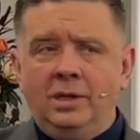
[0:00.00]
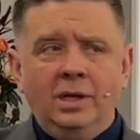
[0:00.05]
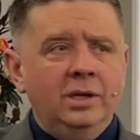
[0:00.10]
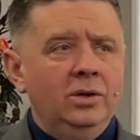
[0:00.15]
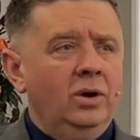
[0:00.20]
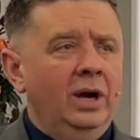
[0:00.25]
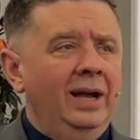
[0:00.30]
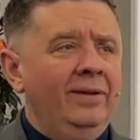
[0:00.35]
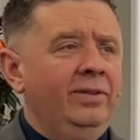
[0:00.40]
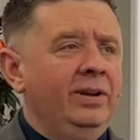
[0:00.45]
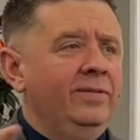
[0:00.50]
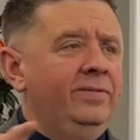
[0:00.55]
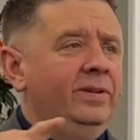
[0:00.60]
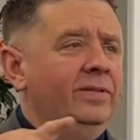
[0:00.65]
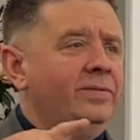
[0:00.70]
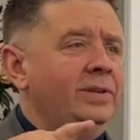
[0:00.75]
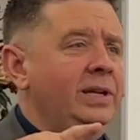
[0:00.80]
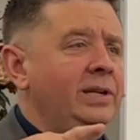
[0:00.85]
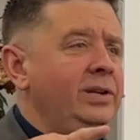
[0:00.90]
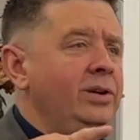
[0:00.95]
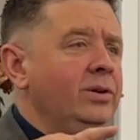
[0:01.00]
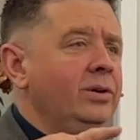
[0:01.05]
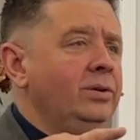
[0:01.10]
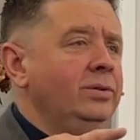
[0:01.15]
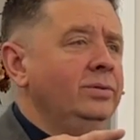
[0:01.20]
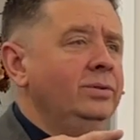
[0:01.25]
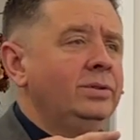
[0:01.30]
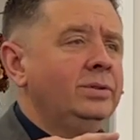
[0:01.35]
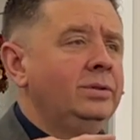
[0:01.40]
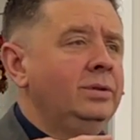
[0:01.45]
Do I have any 15 year
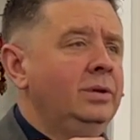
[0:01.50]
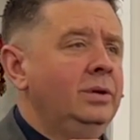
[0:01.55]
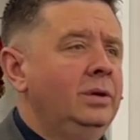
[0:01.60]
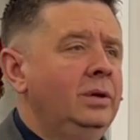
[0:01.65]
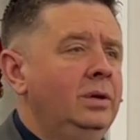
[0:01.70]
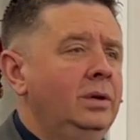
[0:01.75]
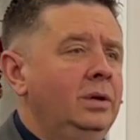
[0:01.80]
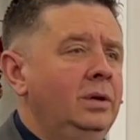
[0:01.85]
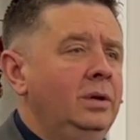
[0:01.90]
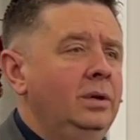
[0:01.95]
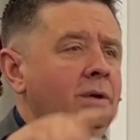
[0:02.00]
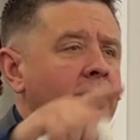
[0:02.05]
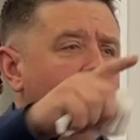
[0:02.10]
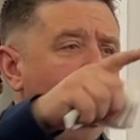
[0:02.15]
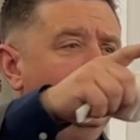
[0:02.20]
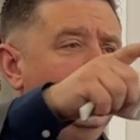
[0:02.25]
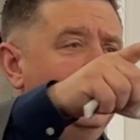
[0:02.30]
olds? You